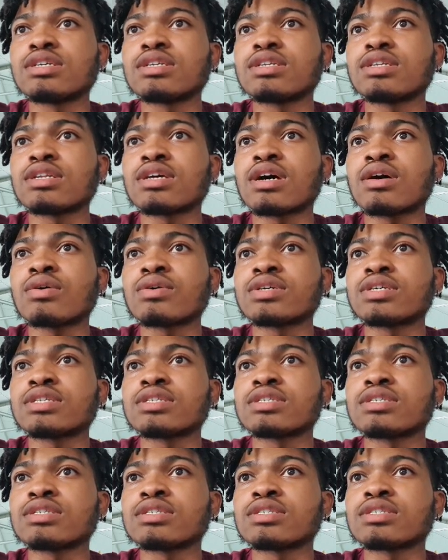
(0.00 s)
Now it
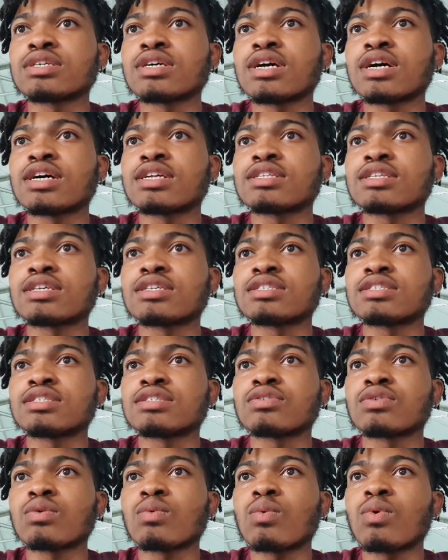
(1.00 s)
is at
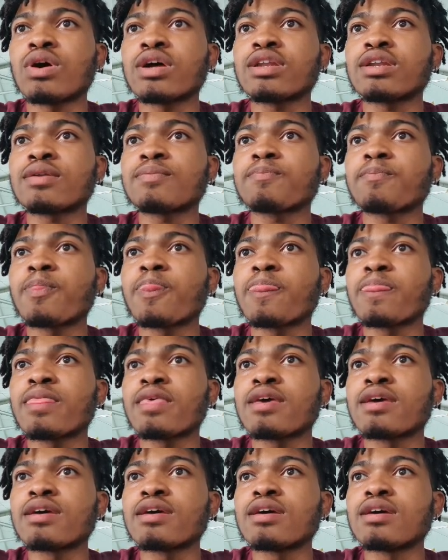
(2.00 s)
0, 1,
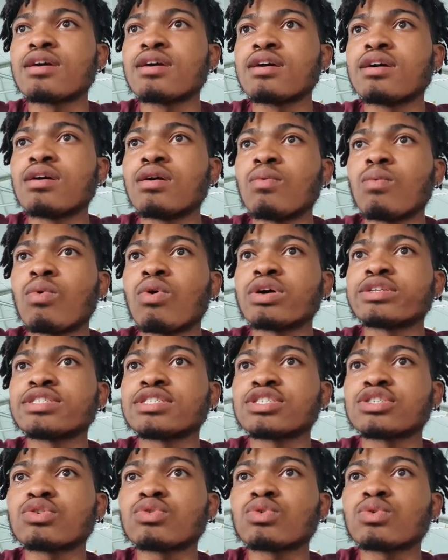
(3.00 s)
1,
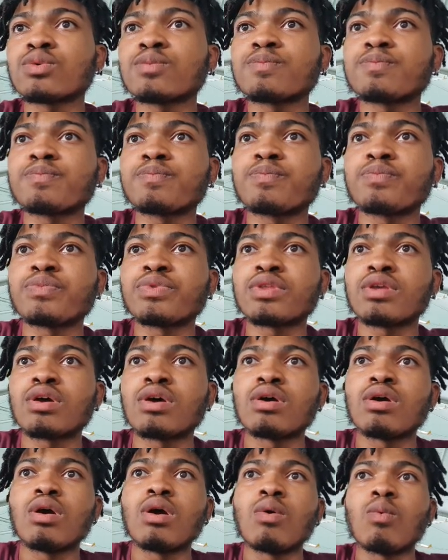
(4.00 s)
0,
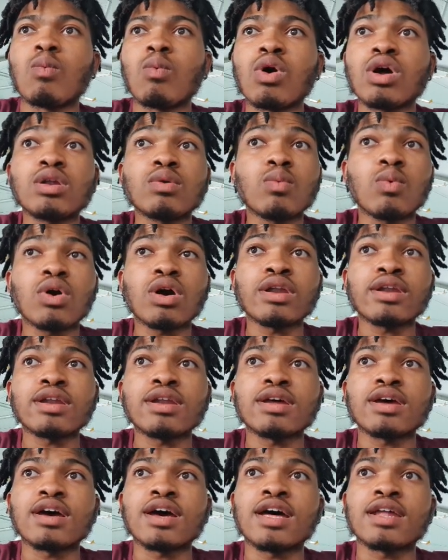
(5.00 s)
1, 1,
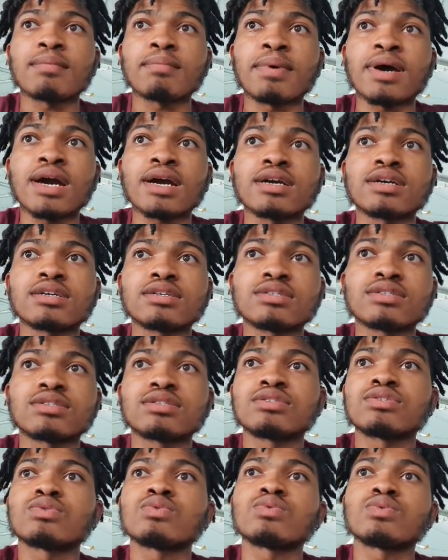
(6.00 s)
and back
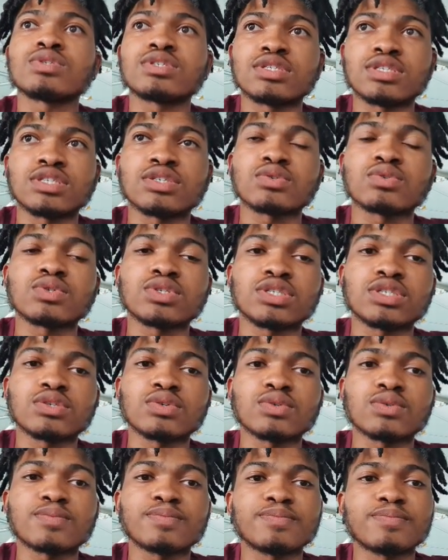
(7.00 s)
to 0, 0.